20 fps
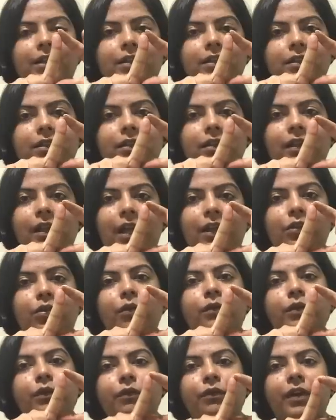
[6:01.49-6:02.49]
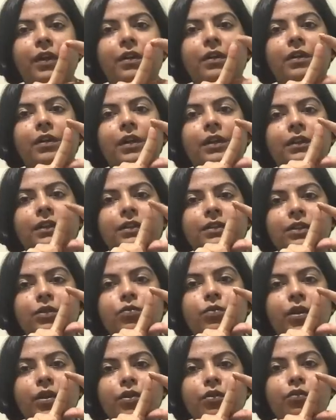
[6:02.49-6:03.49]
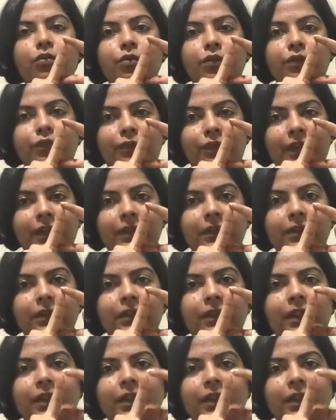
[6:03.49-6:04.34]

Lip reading: is the length of the finger and this is where you could feel,